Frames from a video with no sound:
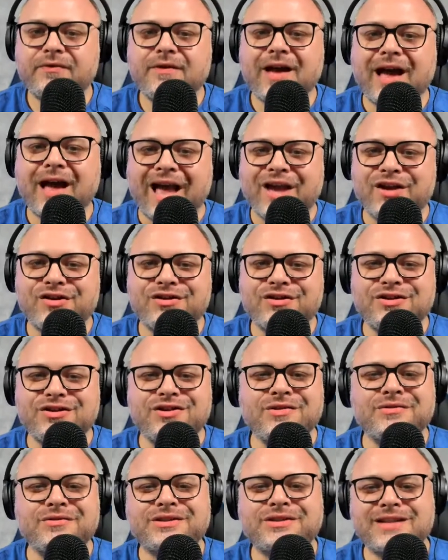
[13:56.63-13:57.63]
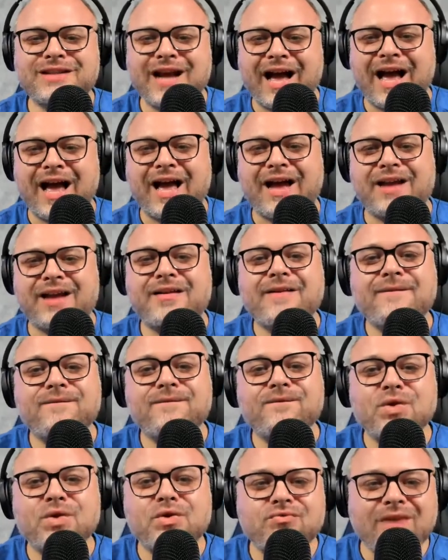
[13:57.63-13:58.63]
I could use it on
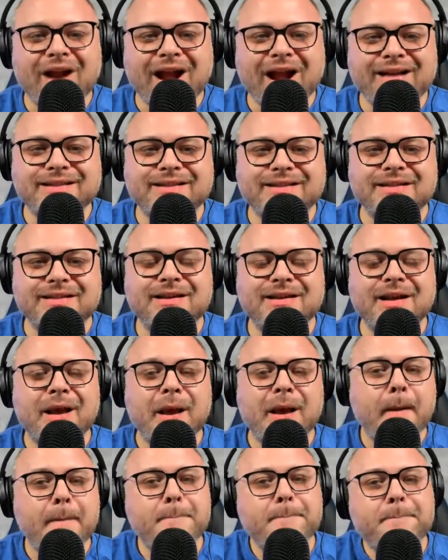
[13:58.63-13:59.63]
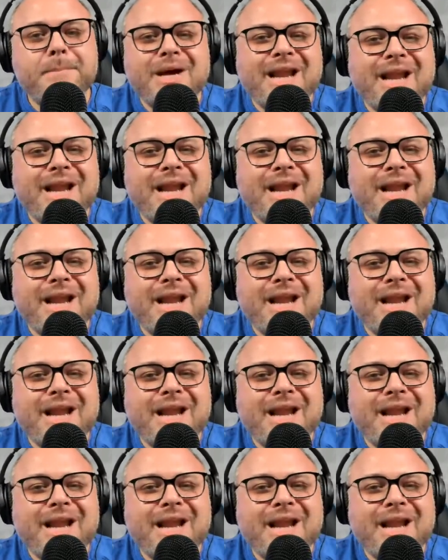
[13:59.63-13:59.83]
Verizon, but I